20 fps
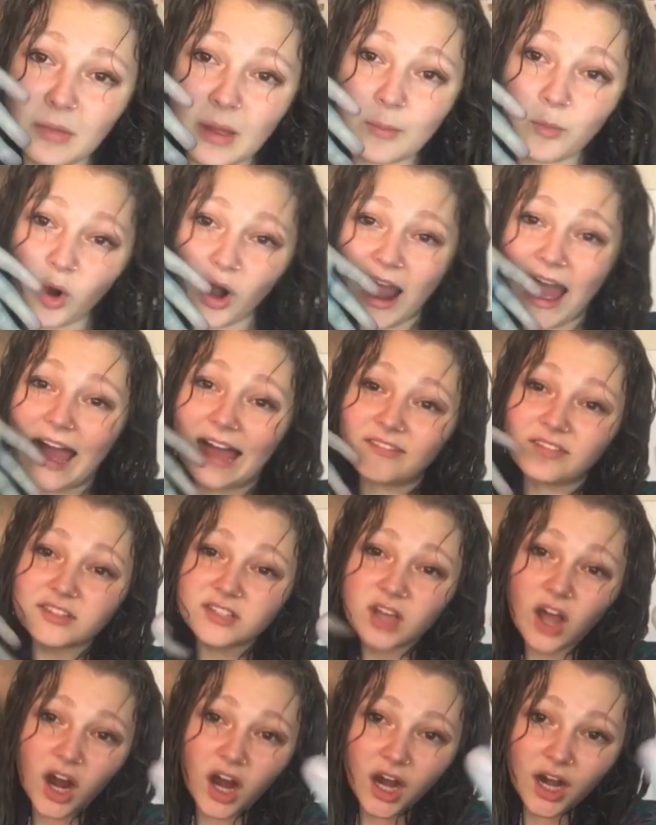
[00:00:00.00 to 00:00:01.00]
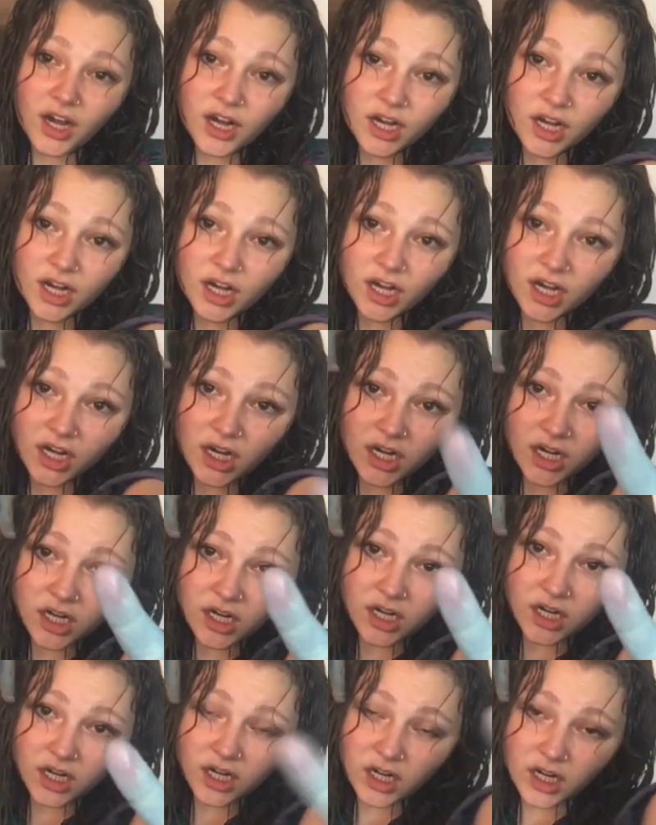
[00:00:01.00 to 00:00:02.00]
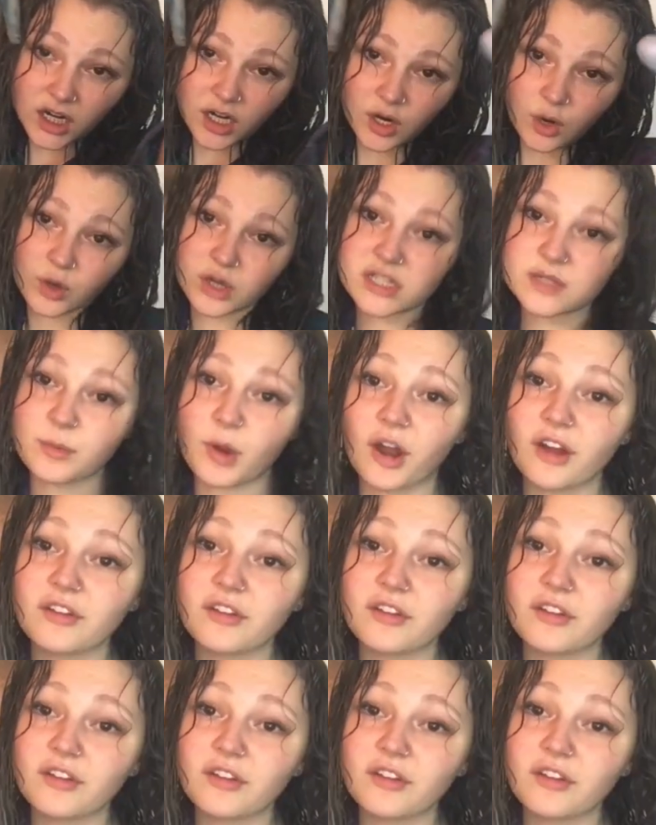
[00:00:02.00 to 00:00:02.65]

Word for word: I more Avatar or Smurf?